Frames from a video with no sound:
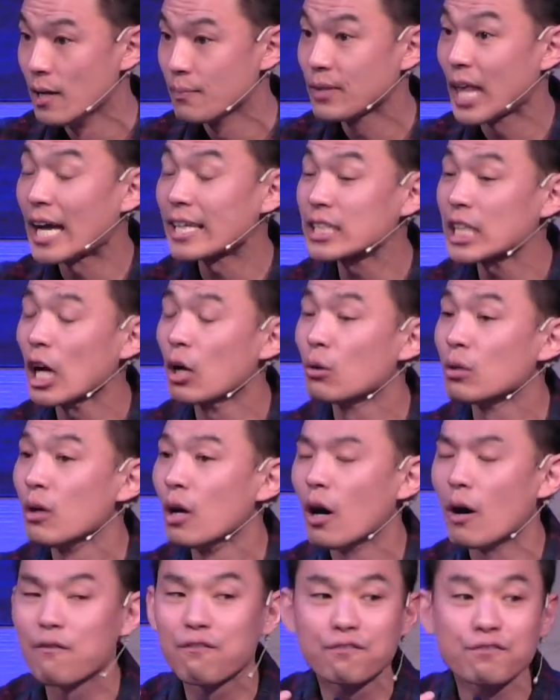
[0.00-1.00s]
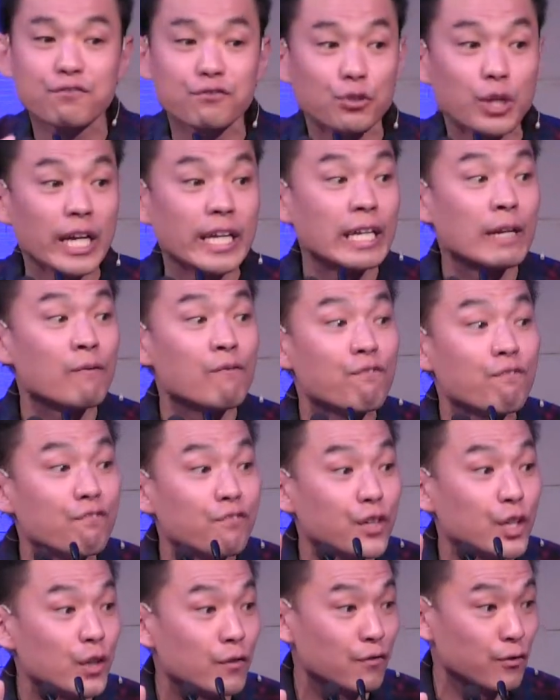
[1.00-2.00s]
That's how afraid and
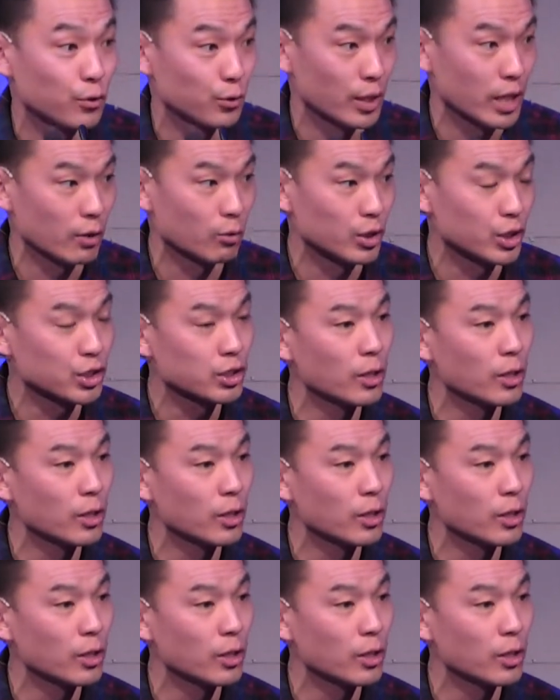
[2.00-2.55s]
fearful they were.